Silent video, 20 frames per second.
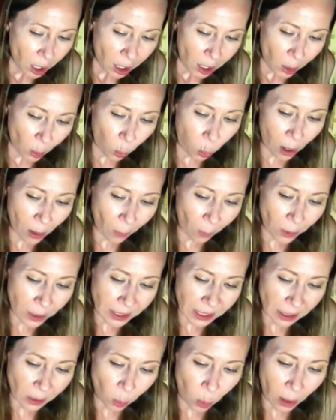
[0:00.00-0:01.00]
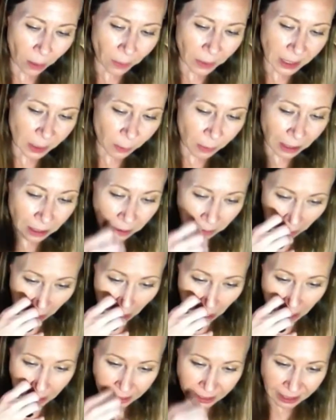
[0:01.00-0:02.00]
what was been
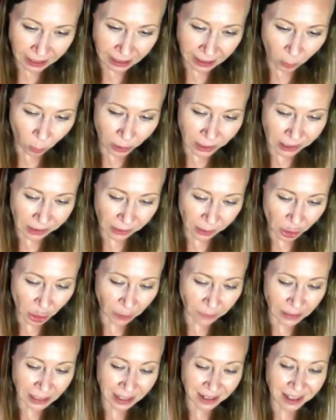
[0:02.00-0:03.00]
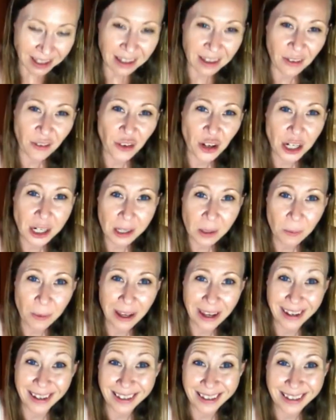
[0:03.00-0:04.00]
lost wasn't serving us in the first
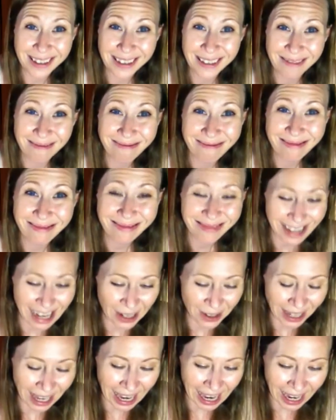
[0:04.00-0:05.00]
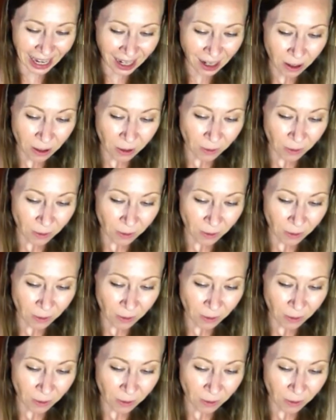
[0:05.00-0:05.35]
place. Okay?